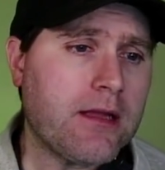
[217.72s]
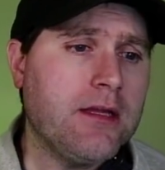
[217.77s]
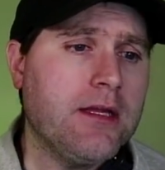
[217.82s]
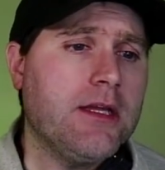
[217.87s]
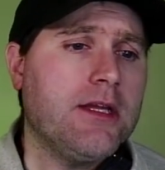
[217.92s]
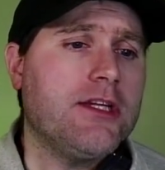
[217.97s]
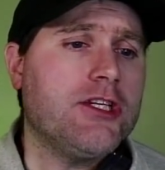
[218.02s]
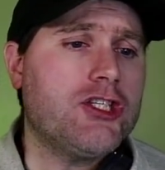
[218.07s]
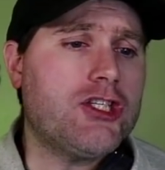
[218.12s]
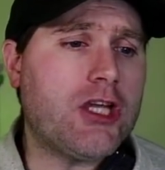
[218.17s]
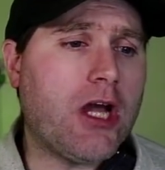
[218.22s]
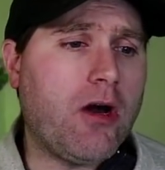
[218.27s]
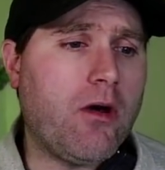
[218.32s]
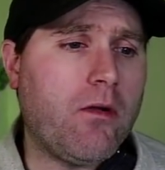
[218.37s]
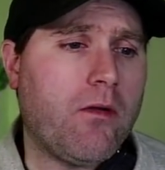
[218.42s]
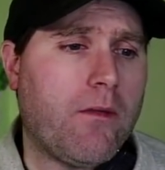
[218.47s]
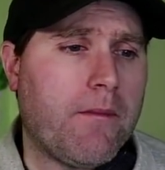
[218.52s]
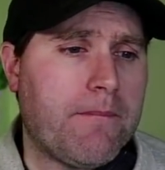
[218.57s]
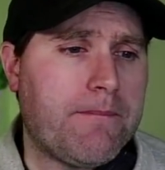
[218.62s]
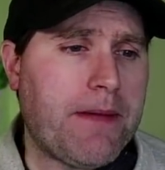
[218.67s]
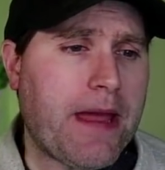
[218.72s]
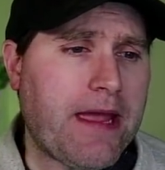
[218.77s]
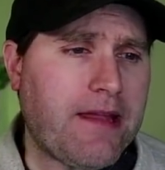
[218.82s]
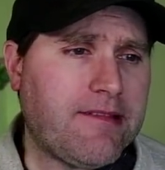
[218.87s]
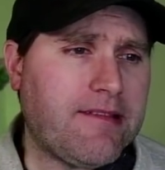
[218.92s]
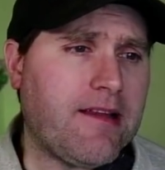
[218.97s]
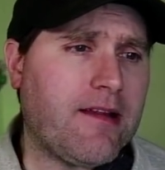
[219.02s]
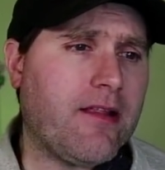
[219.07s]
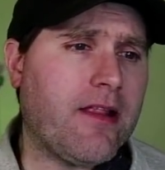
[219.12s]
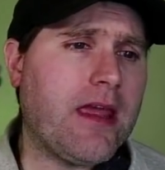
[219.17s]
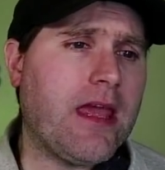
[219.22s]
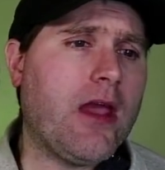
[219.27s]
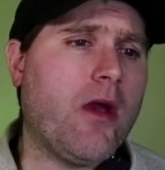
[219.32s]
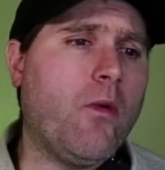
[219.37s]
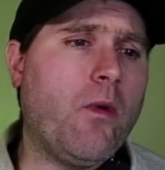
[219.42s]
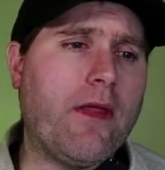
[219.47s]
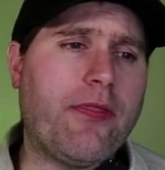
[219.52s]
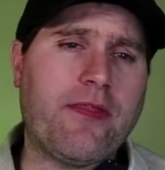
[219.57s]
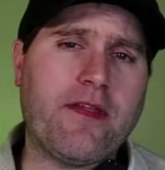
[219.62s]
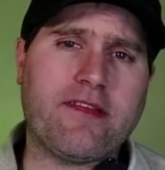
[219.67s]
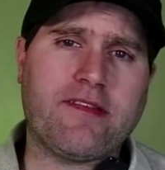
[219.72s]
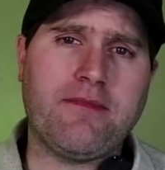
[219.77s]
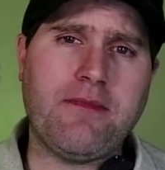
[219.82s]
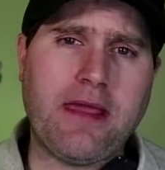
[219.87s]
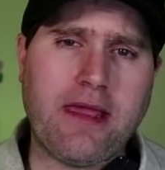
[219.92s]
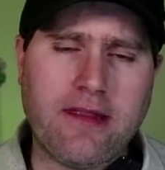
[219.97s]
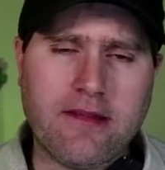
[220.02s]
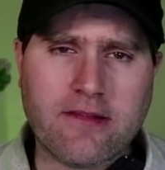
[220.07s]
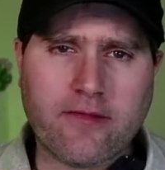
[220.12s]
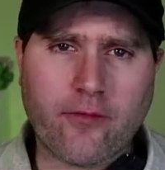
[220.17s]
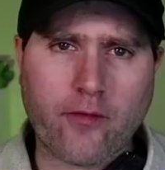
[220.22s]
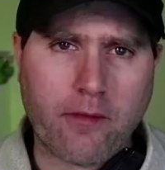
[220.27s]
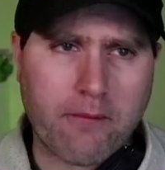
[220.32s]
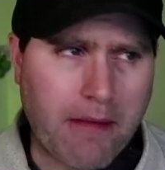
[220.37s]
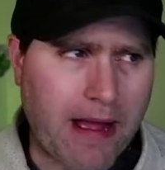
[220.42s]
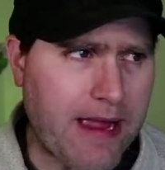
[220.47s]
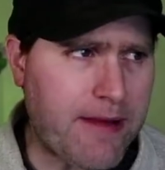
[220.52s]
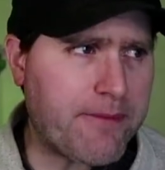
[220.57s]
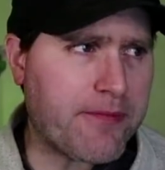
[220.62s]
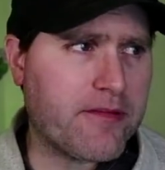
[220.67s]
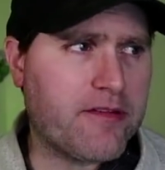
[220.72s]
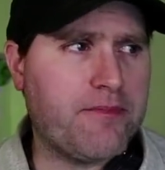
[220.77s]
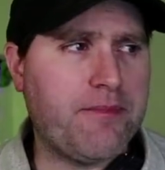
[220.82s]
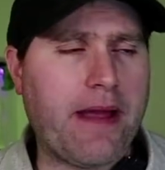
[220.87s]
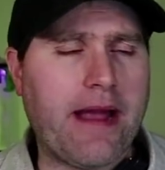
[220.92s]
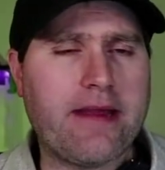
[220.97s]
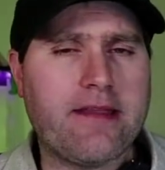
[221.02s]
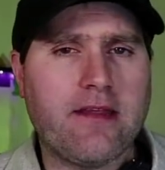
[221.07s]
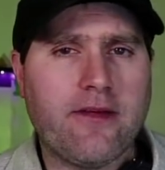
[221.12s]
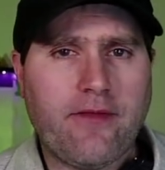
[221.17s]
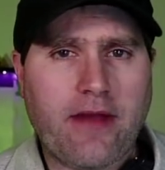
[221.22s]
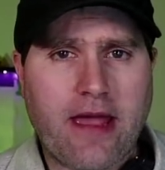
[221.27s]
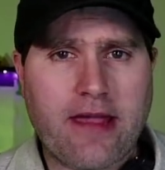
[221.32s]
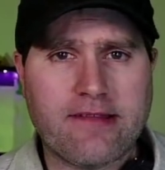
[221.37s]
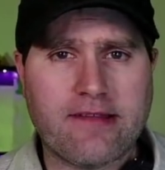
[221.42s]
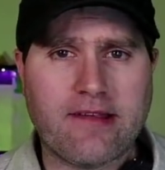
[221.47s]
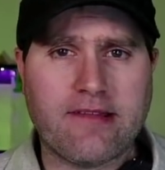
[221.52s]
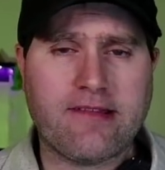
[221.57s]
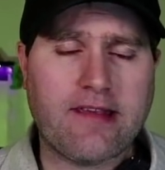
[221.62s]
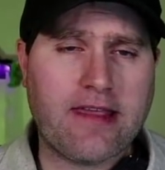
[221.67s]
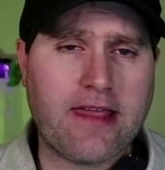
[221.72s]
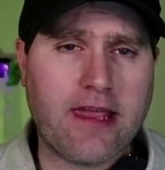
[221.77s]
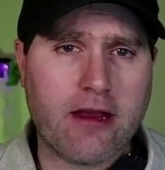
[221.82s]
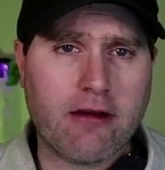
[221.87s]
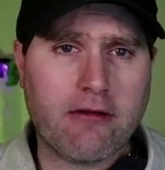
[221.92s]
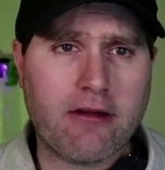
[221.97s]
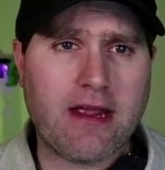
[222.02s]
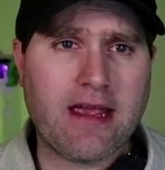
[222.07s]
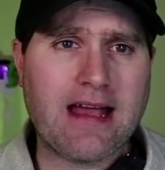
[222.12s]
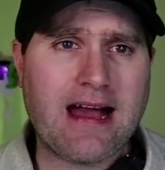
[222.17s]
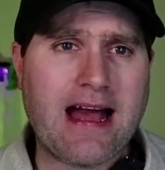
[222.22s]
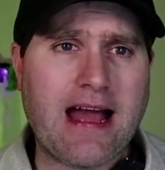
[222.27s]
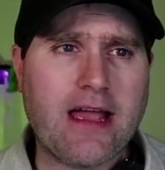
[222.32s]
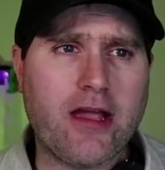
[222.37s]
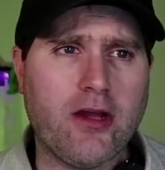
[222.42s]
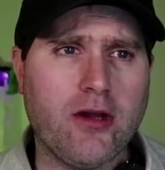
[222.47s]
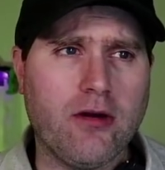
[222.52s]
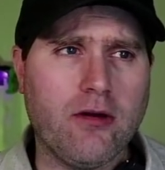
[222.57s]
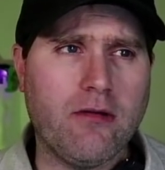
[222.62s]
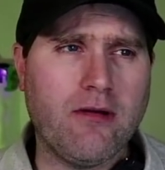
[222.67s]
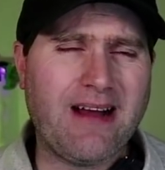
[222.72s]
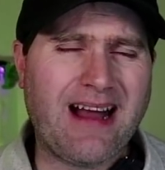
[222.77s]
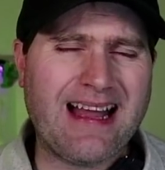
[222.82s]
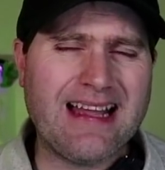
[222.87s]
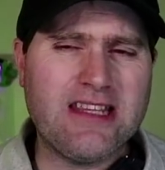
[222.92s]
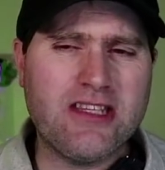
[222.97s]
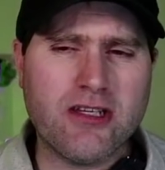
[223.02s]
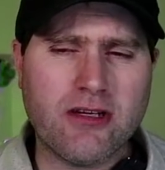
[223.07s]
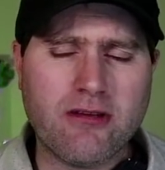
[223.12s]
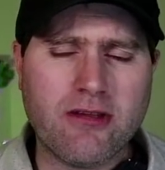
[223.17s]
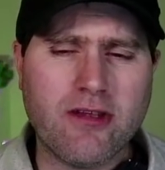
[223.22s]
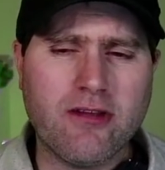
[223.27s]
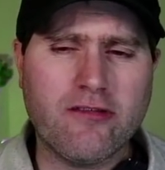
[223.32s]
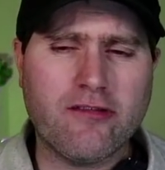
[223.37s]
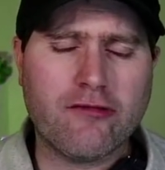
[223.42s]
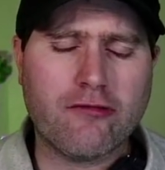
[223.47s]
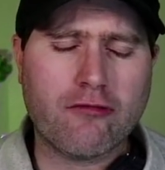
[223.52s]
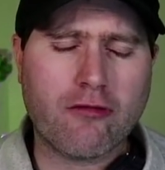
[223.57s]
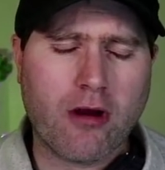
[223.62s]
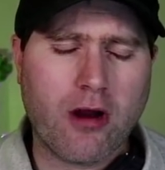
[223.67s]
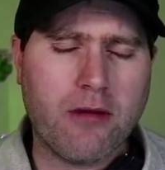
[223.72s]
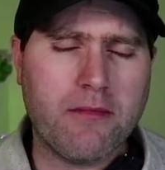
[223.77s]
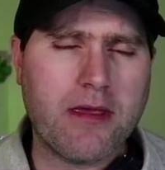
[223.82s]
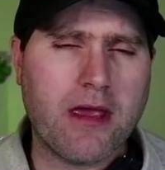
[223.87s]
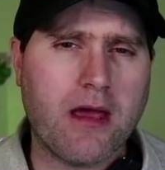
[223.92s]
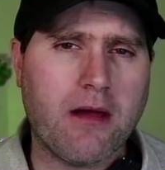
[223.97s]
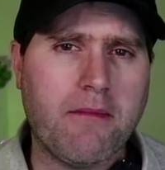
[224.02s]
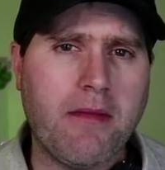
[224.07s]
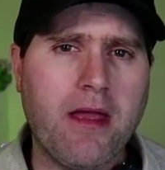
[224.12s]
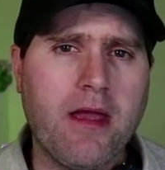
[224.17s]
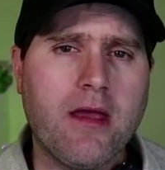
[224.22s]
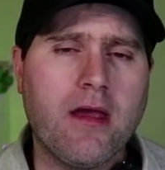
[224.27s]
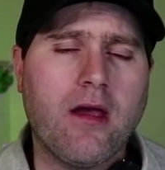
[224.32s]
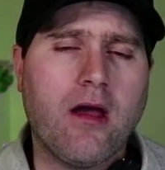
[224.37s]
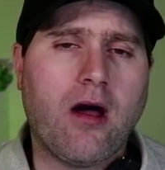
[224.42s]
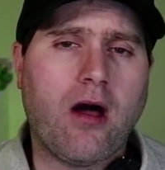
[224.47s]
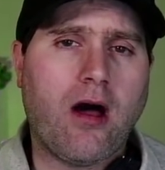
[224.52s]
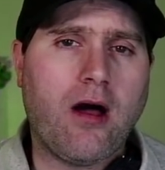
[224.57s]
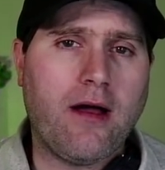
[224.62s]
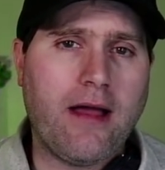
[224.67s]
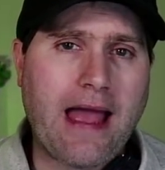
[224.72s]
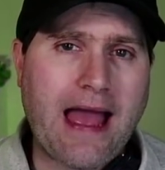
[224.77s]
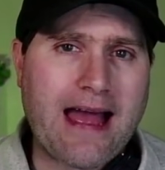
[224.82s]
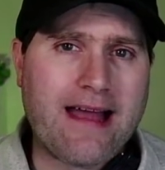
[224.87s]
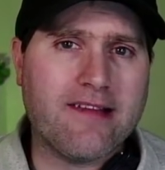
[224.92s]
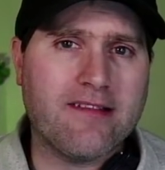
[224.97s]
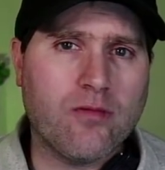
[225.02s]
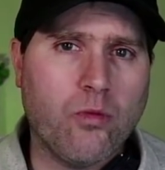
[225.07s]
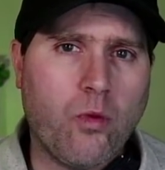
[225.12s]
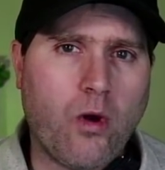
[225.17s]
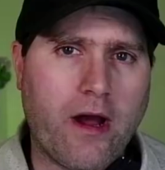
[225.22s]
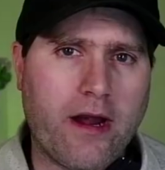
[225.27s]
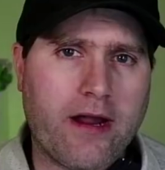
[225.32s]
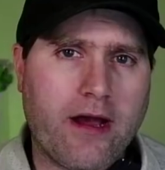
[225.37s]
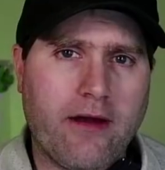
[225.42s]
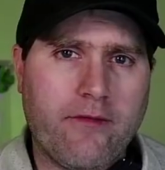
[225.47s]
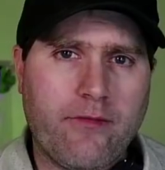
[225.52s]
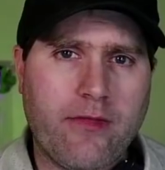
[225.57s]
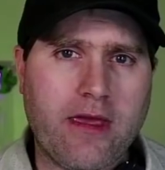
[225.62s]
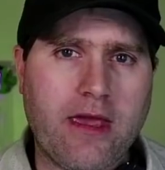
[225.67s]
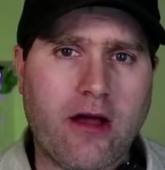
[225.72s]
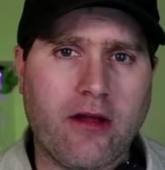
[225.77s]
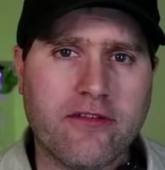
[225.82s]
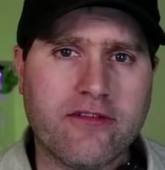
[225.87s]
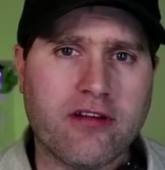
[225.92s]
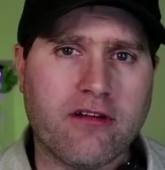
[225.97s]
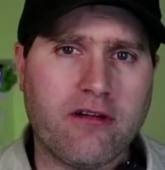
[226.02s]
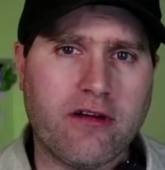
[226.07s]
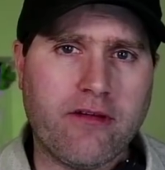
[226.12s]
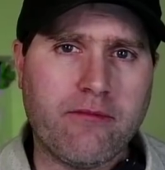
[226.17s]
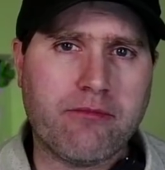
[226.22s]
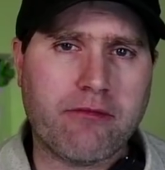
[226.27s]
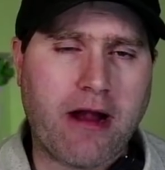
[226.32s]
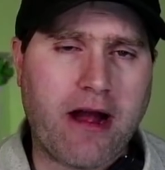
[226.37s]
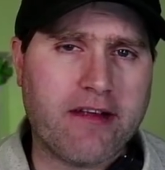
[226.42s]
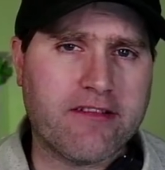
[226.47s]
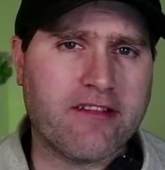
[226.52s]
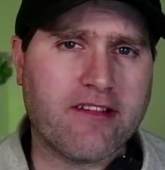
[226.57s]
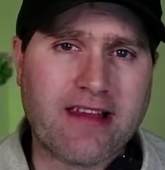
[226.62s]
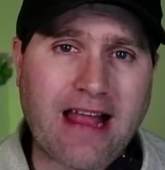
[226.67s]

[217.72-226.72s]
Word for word: So basically, what this means from my perspective as a security guy who I do use Chromium, as one of the alternative browsers.